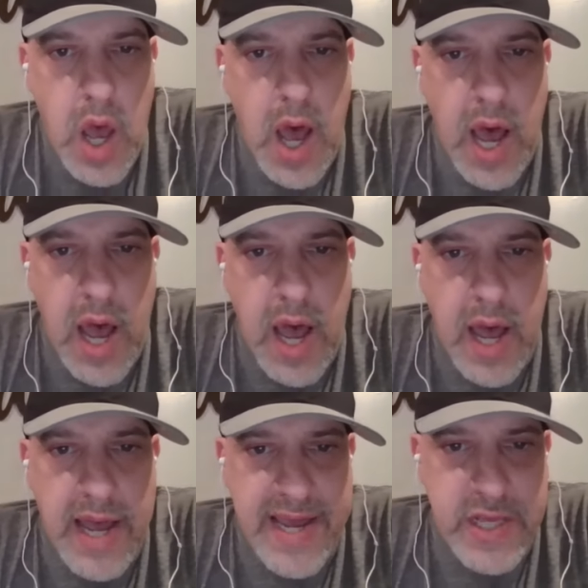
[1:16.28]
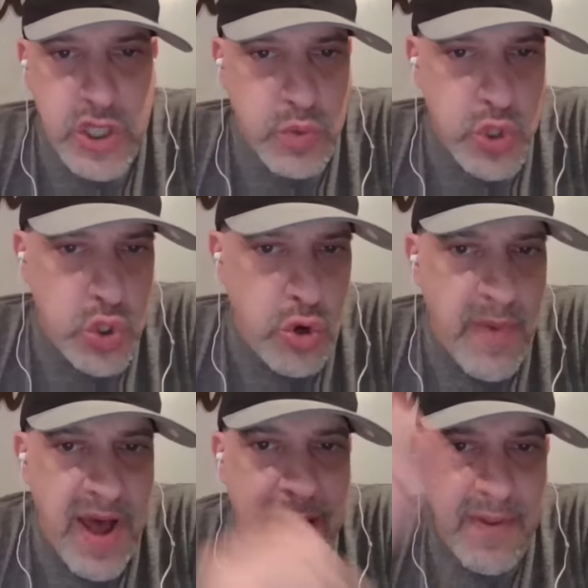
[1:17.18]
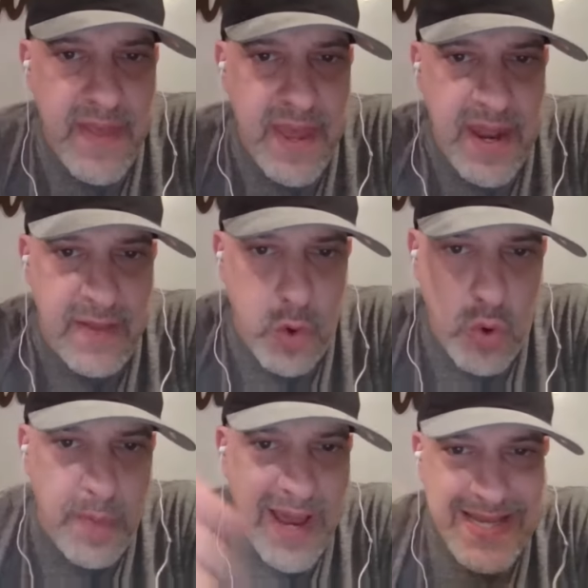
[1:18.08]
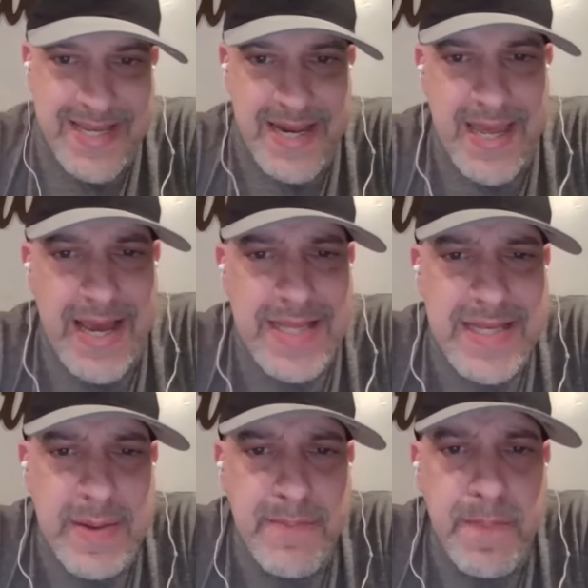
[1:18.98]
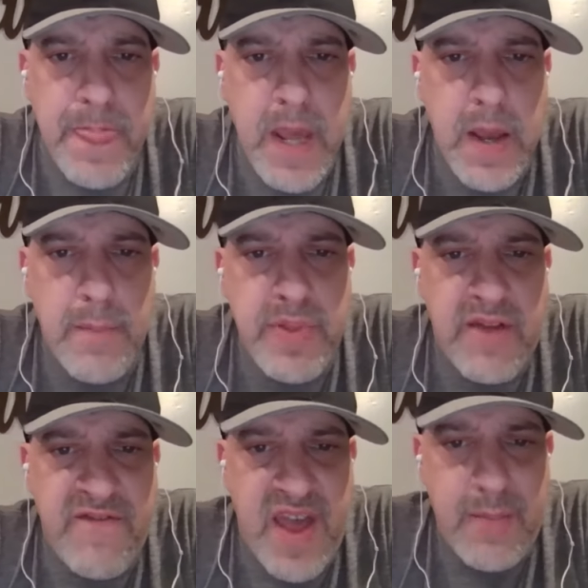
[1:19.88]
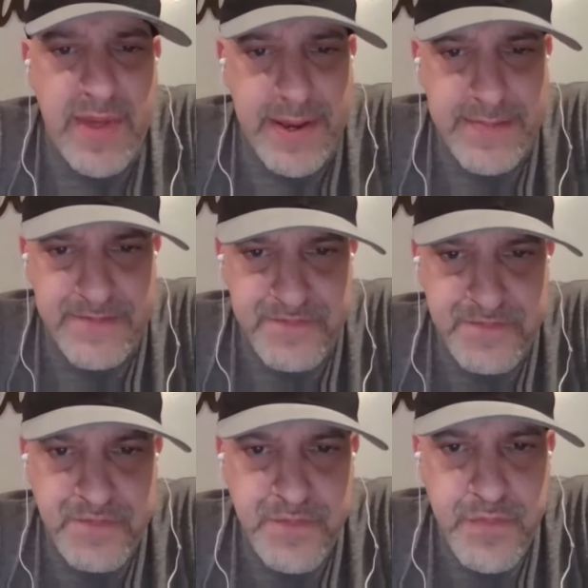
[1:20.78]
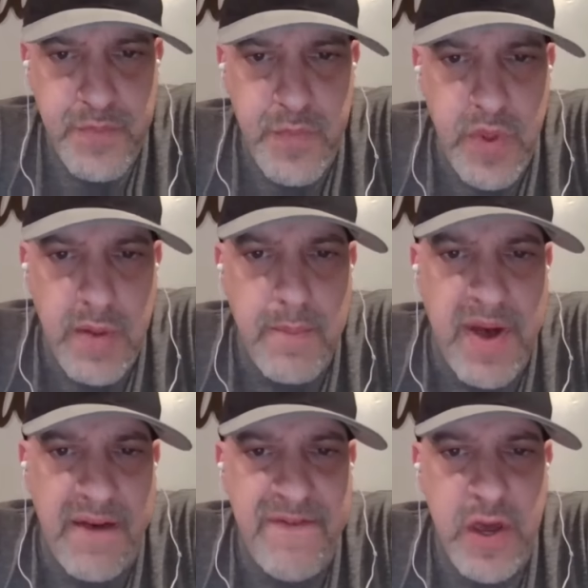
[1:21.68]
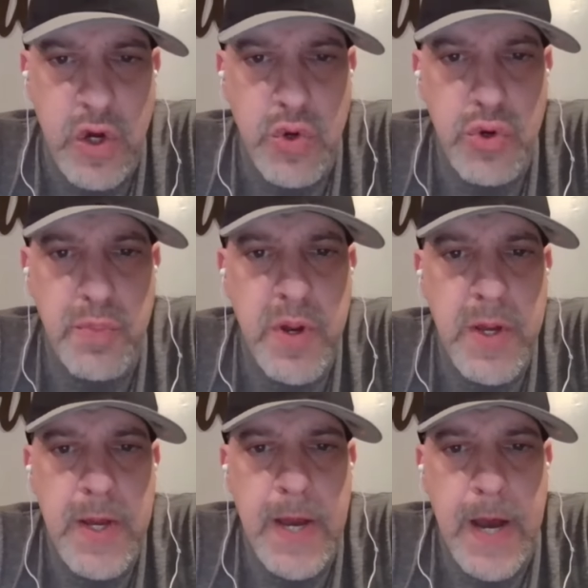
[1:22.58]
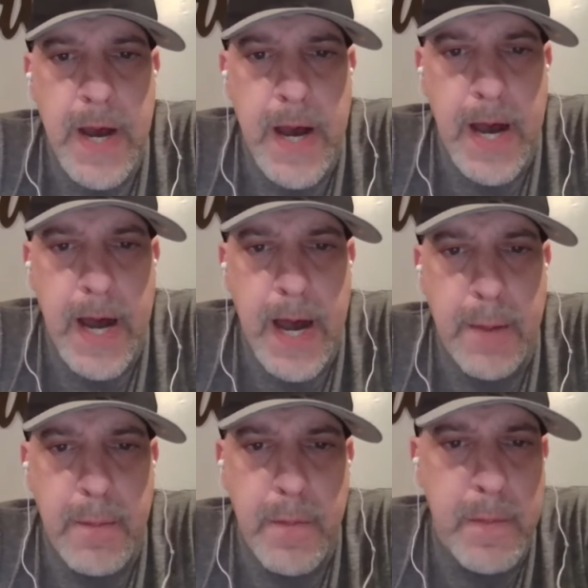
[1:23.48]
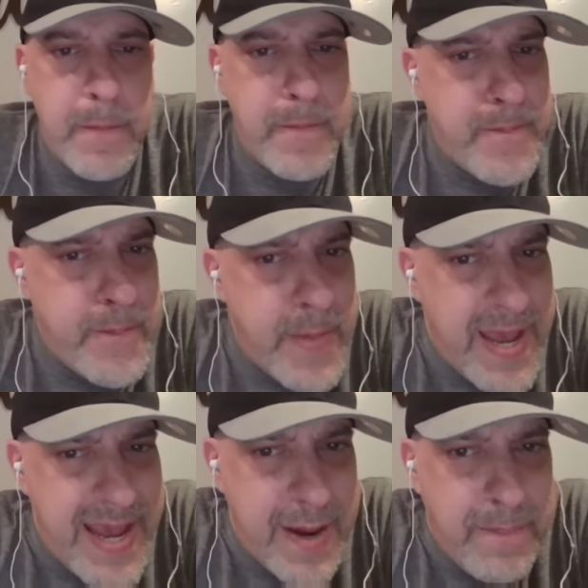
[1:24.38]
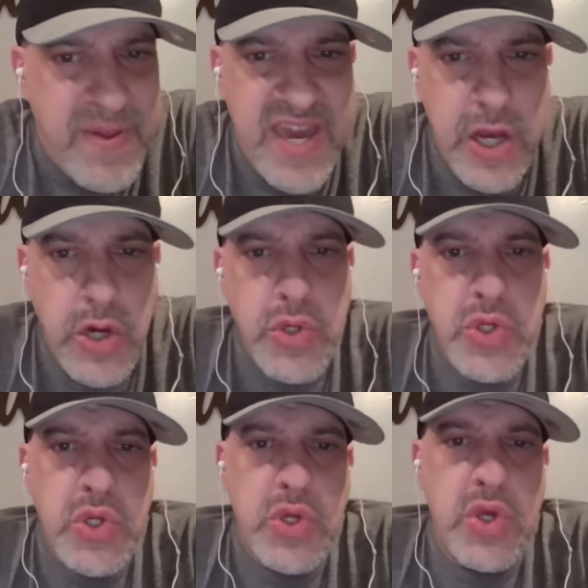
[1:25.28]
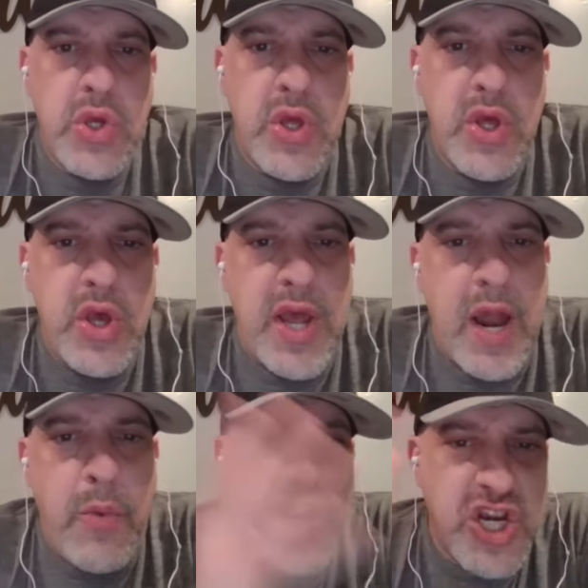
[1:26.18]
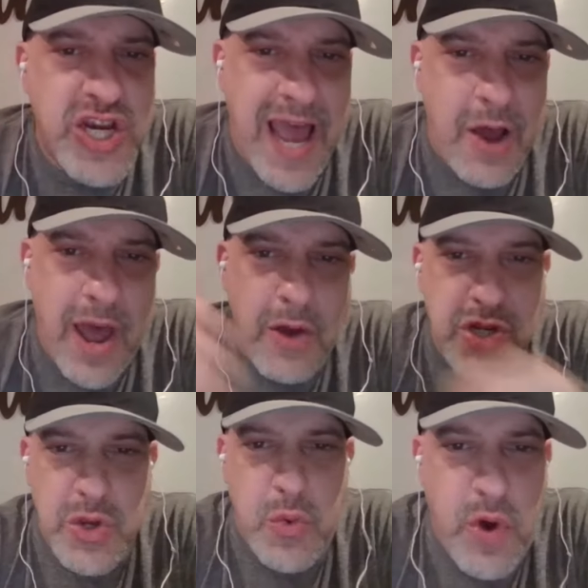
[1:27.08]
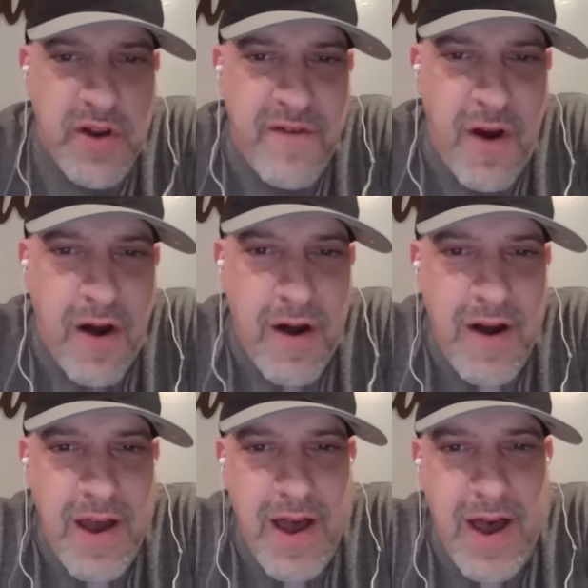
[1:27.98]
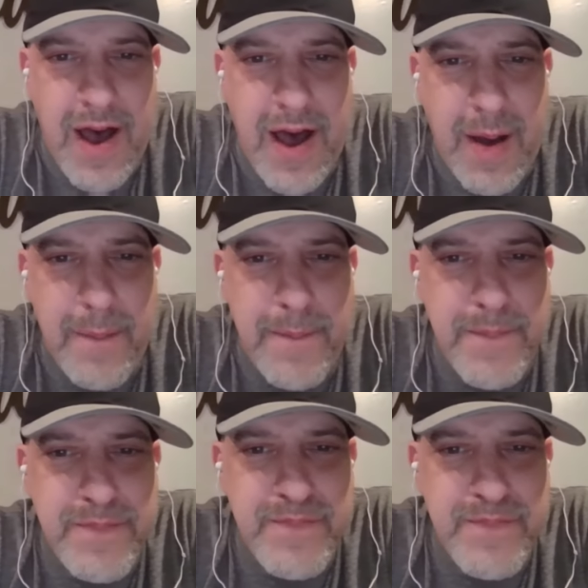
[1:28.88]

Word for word: uh, against the Rizzuto mob, and then in Quebec City against the Blood Family Mafia group. Uh, it appears, and I want to shout out to one of our um,